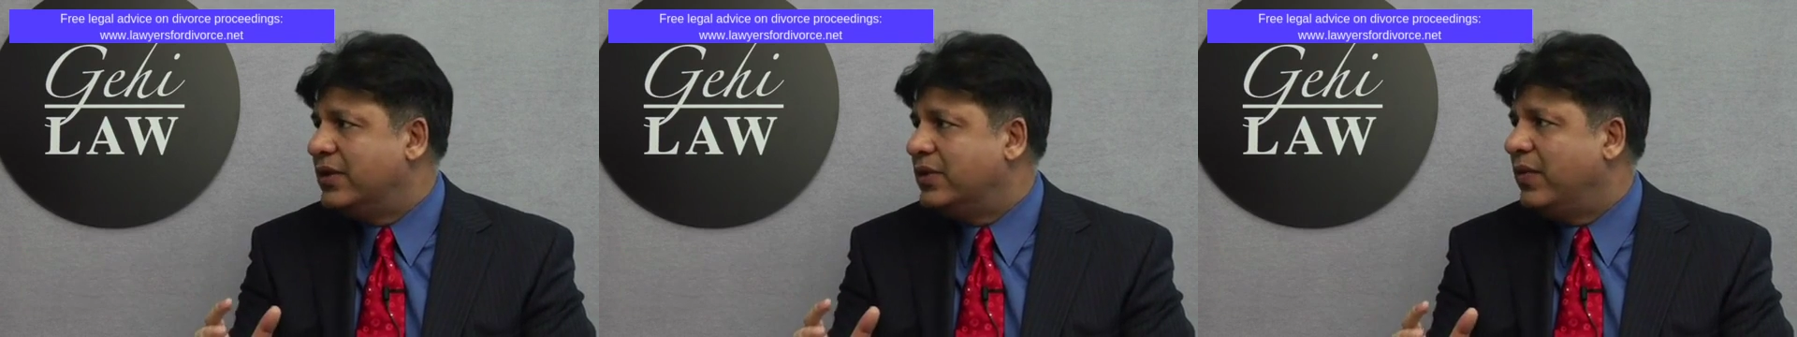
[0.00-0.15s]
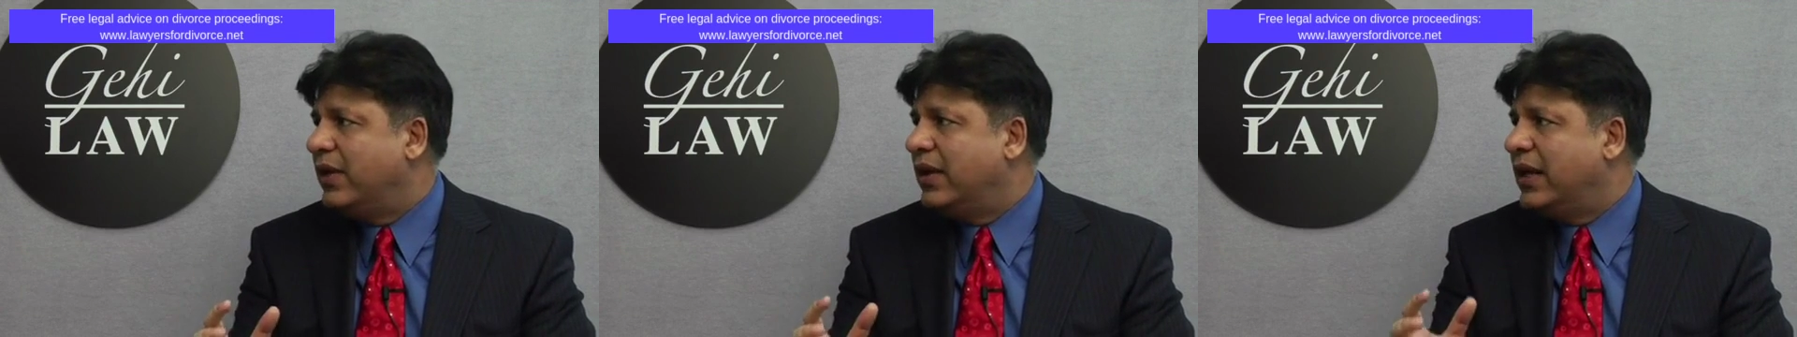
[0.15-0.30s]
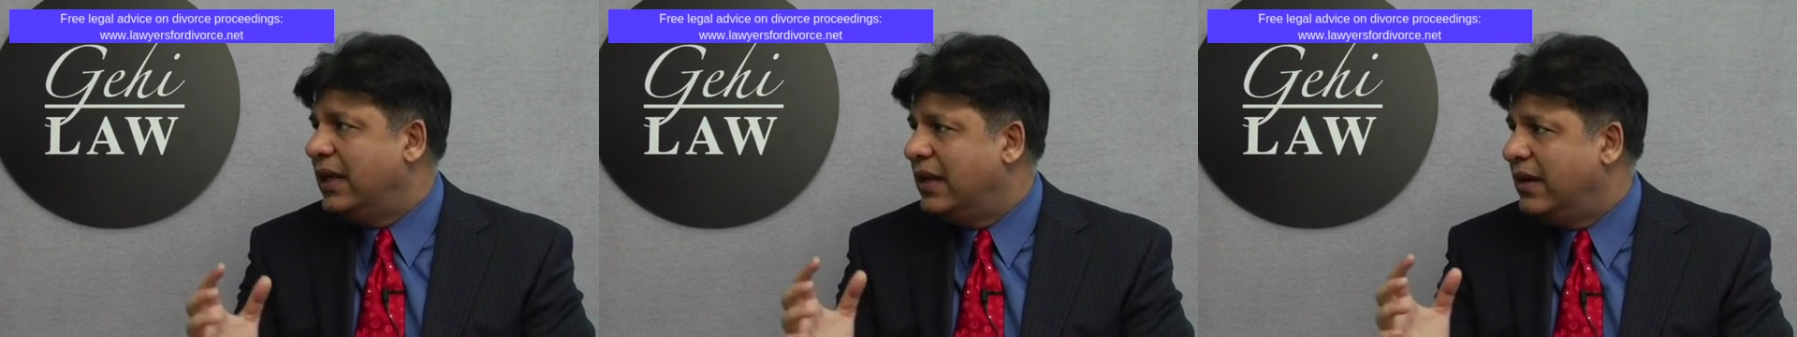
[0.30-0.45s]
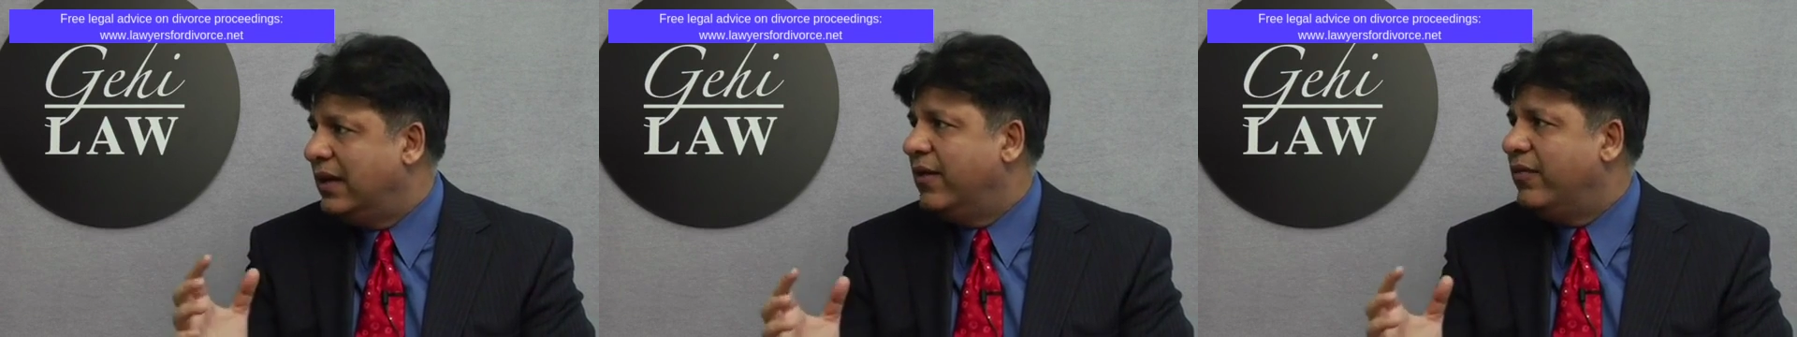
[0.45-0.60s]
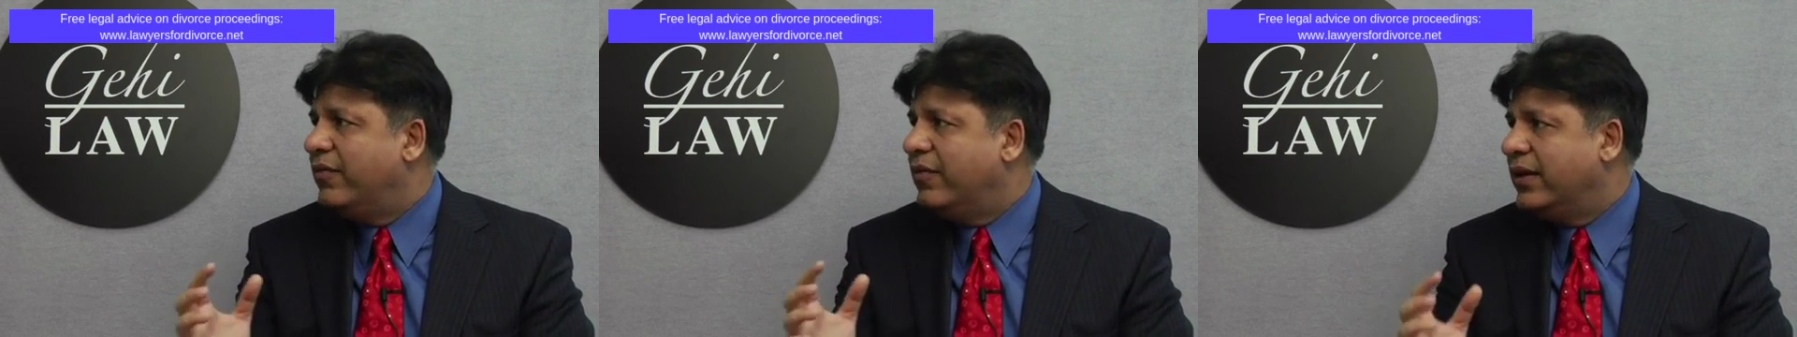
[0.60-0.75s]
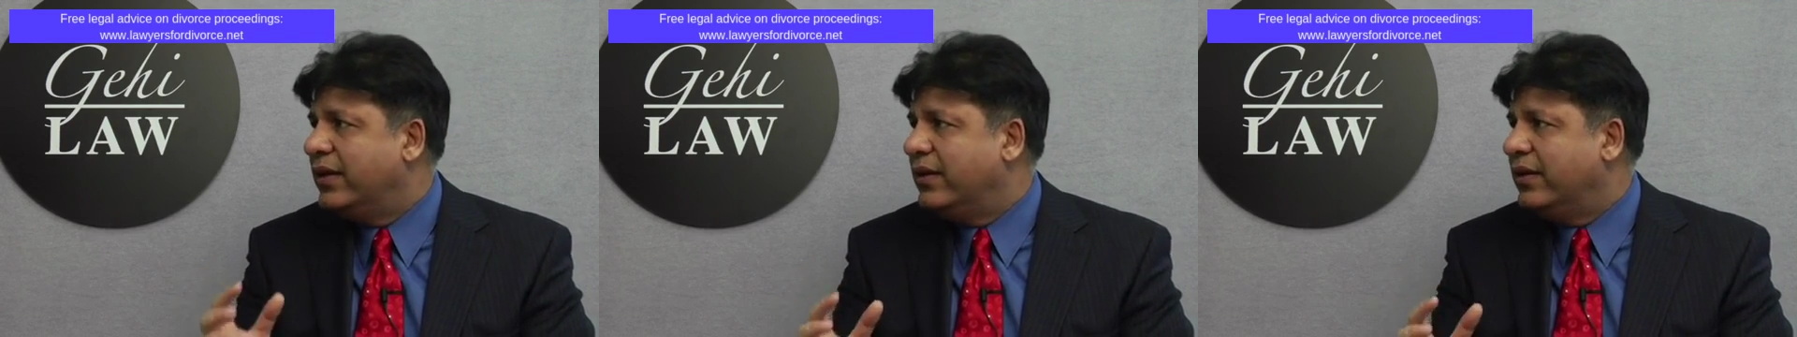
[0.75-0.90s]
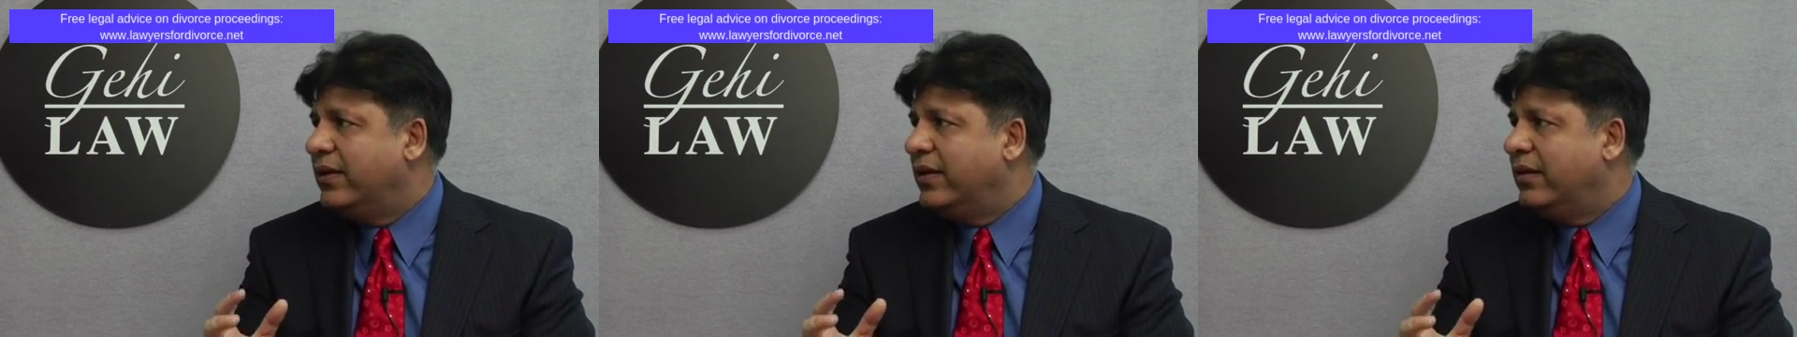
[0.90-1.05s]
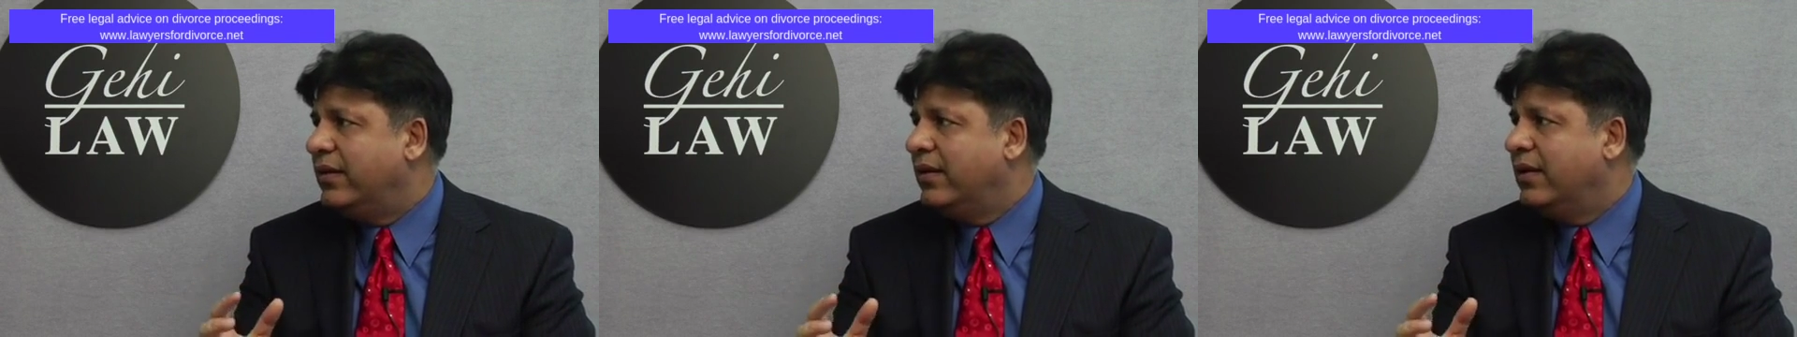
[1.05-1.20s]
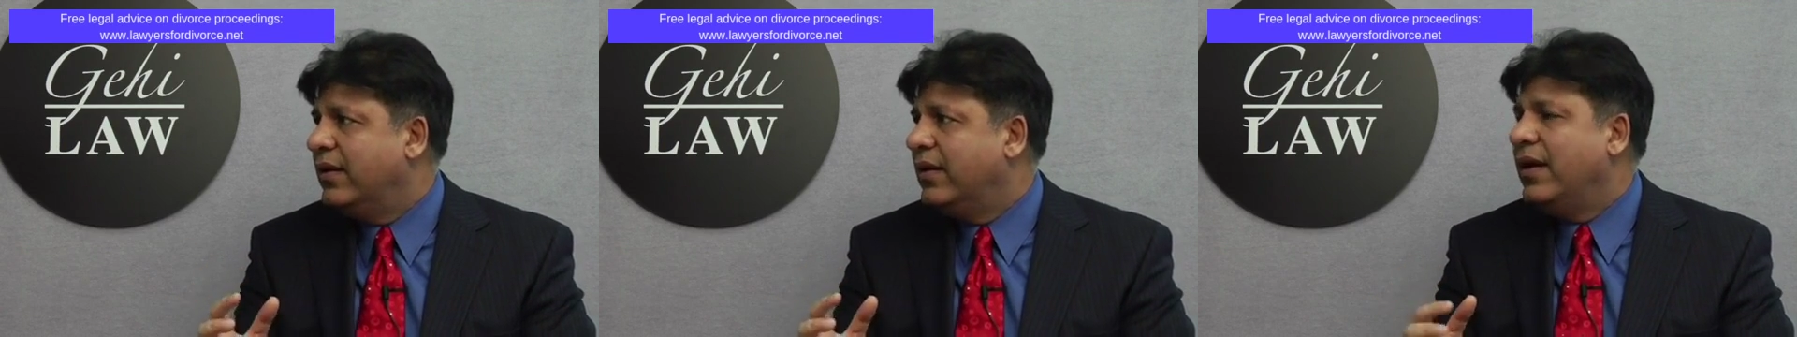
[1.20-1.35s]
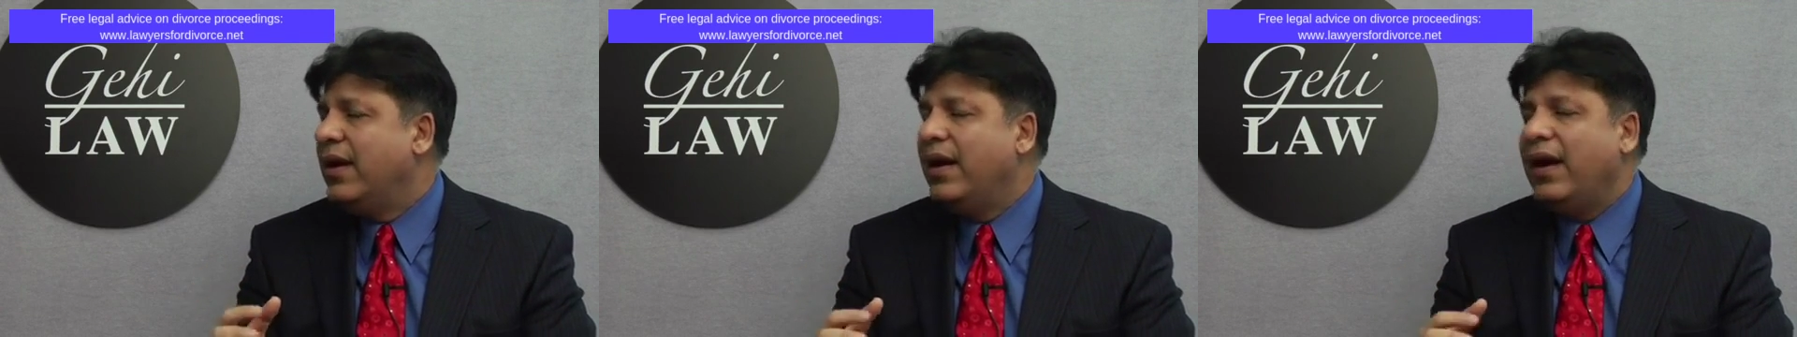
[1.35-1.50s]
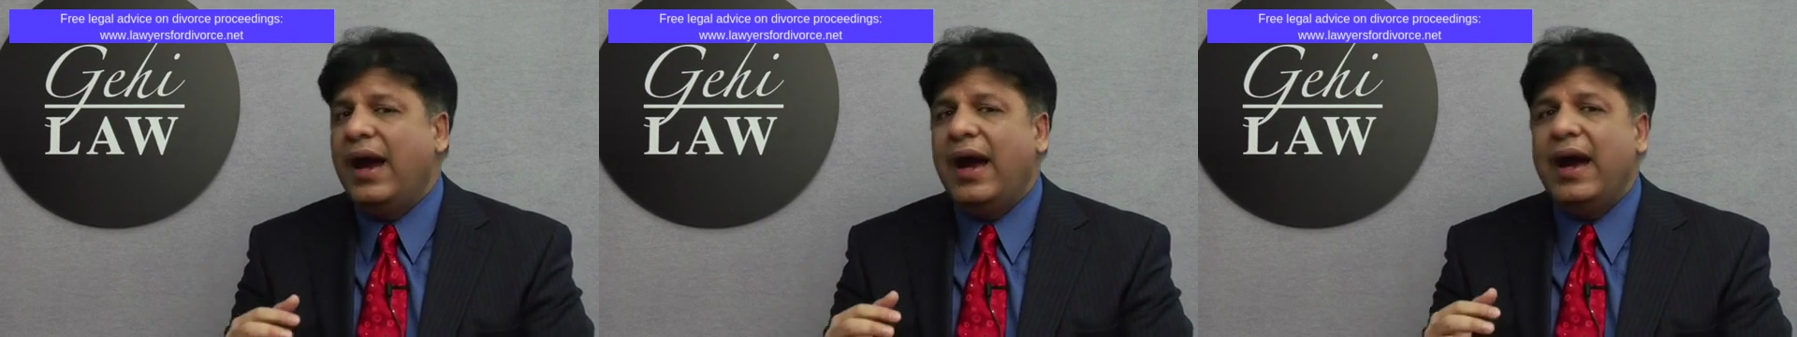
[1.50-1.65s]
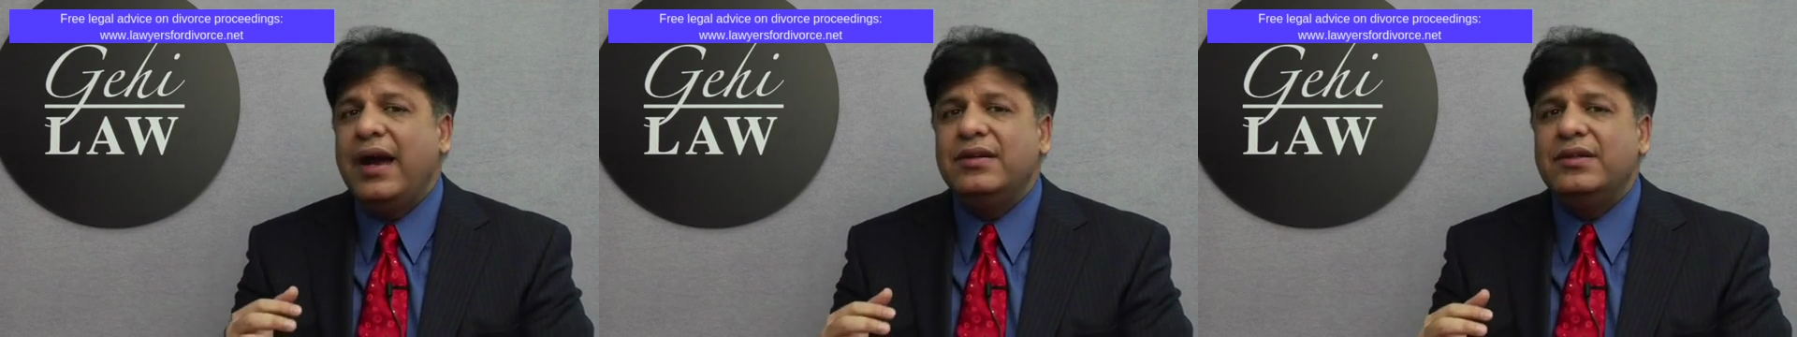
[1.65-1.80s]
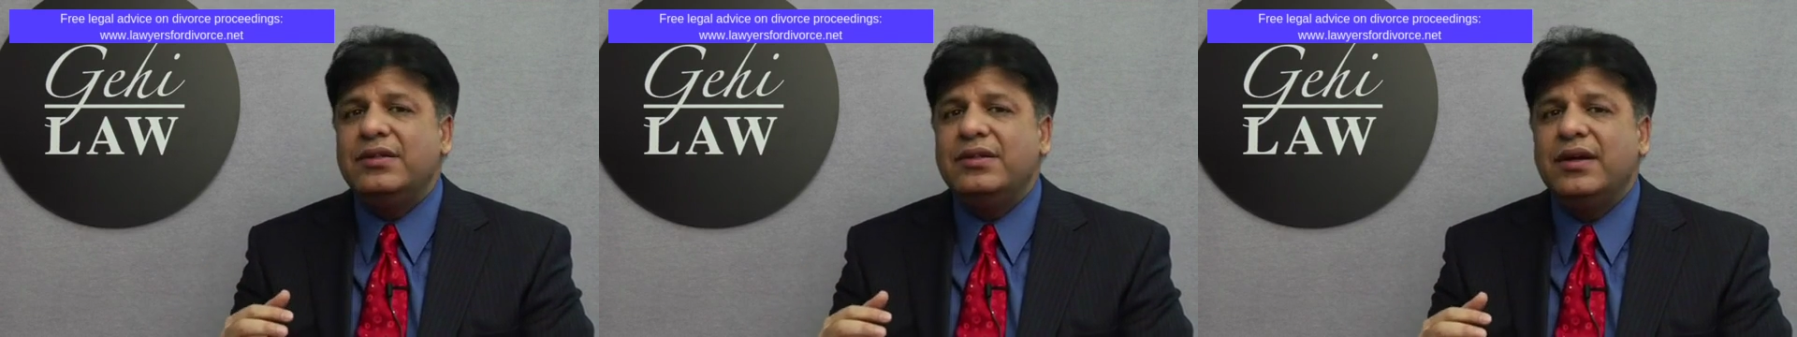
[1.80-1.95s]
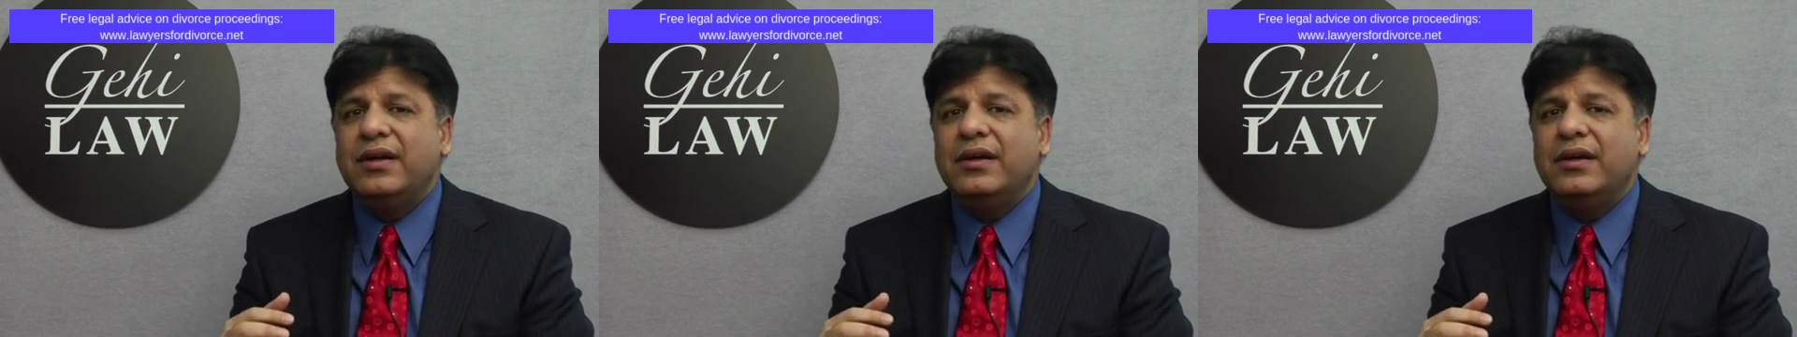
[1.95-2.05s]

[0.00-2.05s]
whether he lived with her and